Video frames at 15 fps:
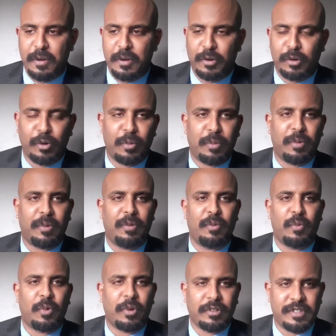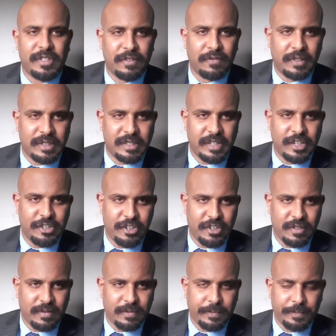global world civilization
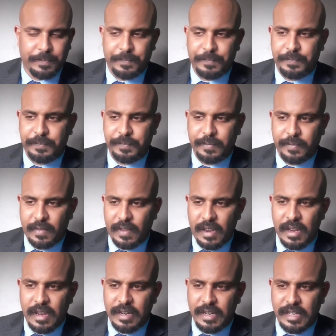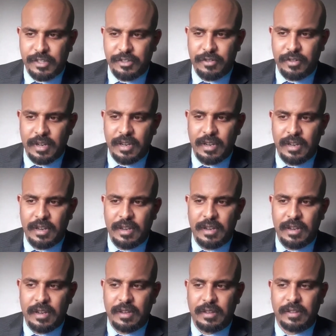in history.
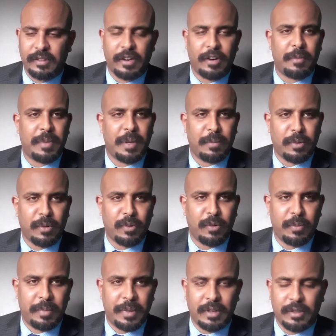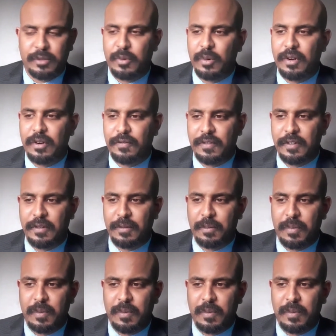There are people who built one of the